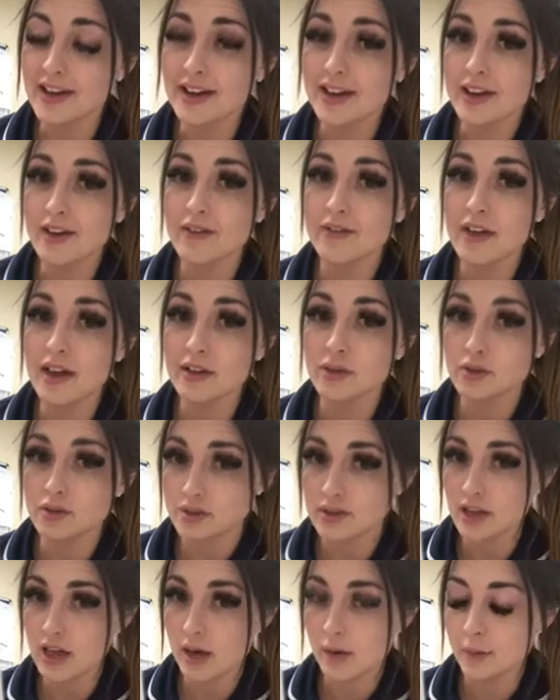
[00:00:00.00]
and if that
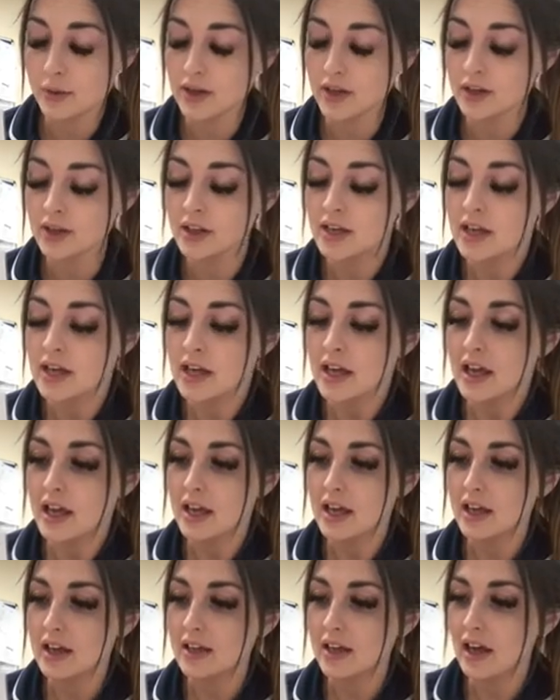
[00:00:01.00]
does happen,
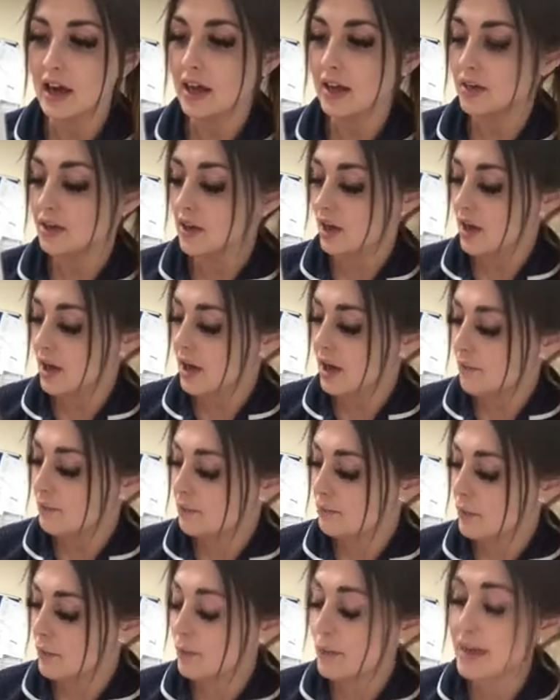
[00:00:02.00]
it can
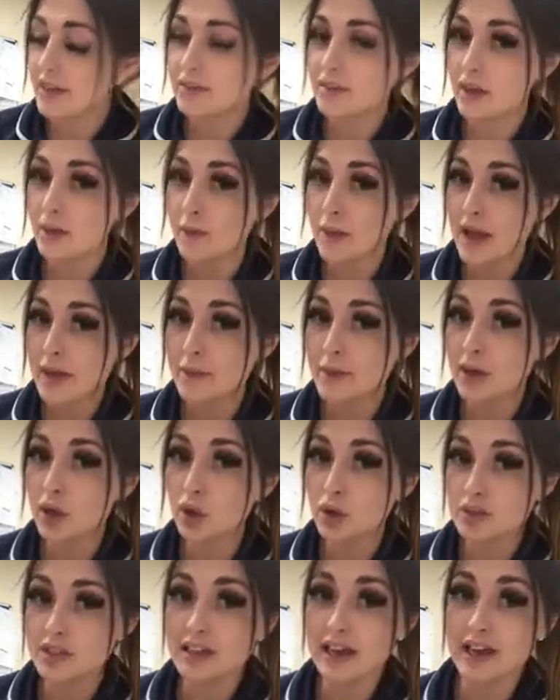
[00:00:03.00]
mean that baby
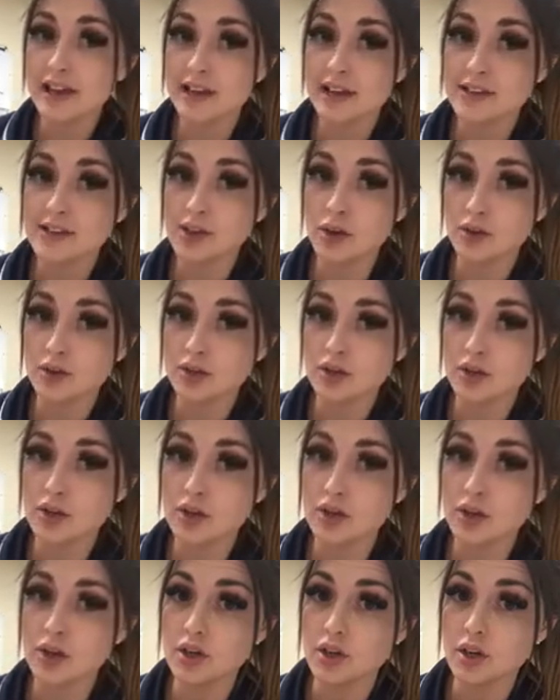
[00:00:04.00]
could get less
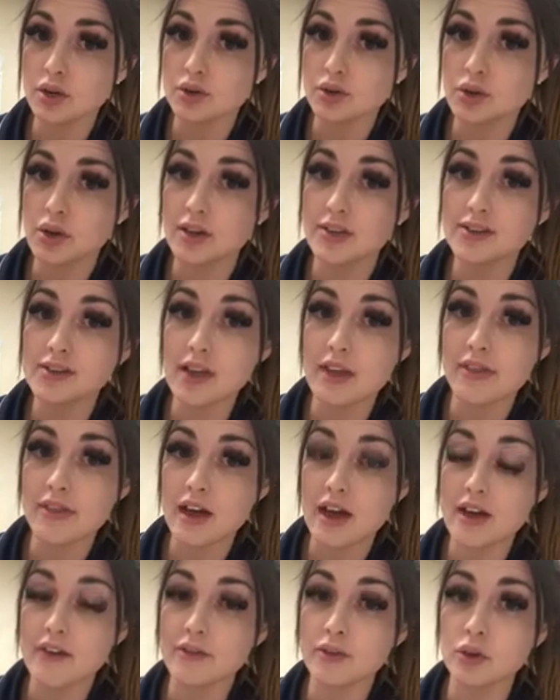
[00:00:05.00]
oxygen and nutrients and
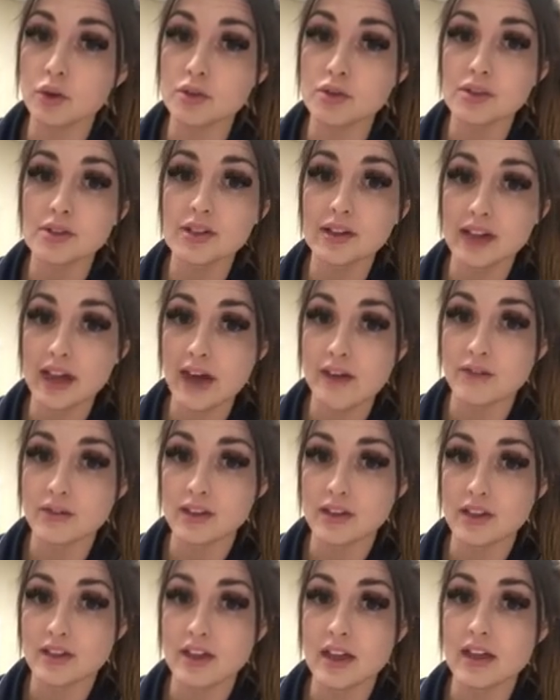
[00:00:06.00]
therefore doesn't get
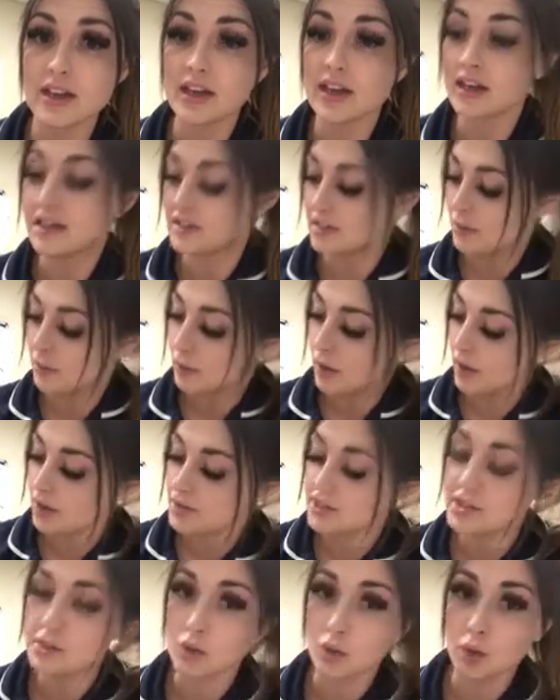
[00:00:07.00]
everything they need and
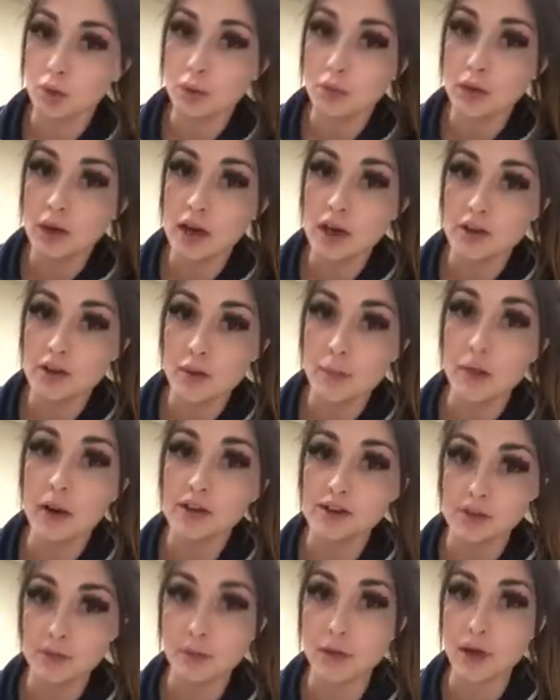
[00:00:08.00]
plots small below the
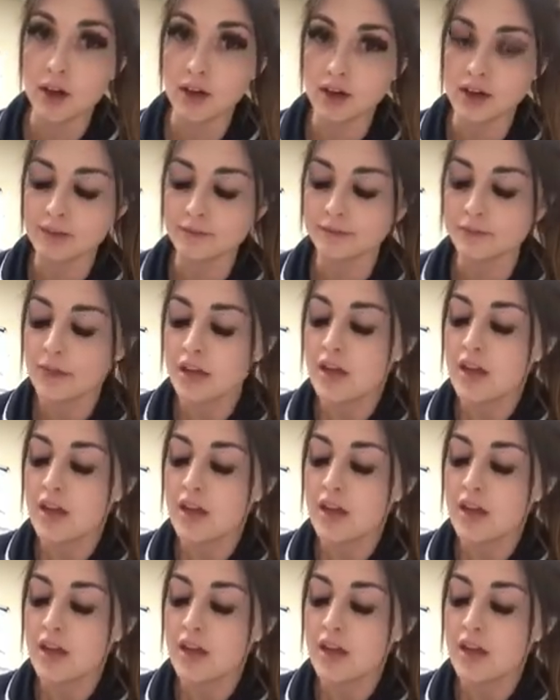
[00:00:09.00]
bottom line.